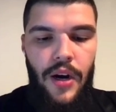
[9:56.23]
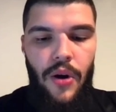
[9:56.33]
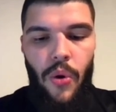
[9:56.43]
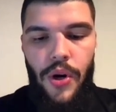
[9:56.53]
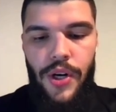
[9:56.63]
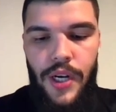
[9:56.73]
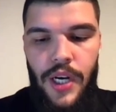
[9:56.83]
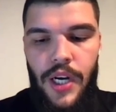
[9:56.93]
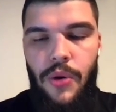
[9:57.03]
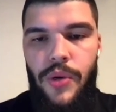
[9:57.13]

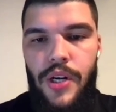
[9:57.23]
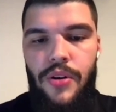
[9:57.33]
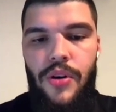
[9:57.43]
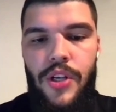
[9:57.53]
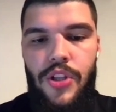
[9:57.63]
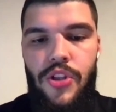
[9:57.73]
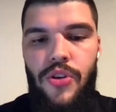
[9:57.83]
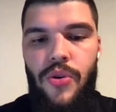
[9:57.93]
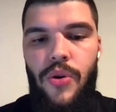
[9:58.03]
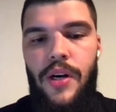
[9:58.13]
or we are going
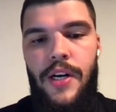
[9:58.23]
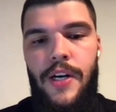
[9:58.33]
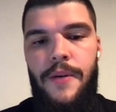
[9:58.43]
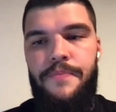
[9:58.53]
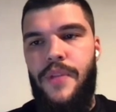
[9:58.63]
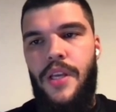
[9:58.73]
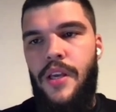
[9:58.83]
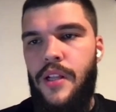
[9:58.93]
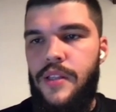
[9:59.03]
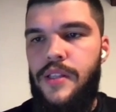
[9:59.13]
to
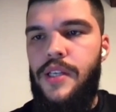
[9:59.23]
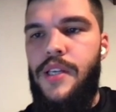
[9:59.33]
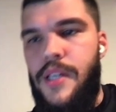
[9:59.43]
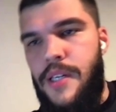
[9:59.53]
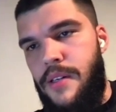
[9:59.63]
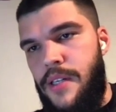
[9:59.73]
kill the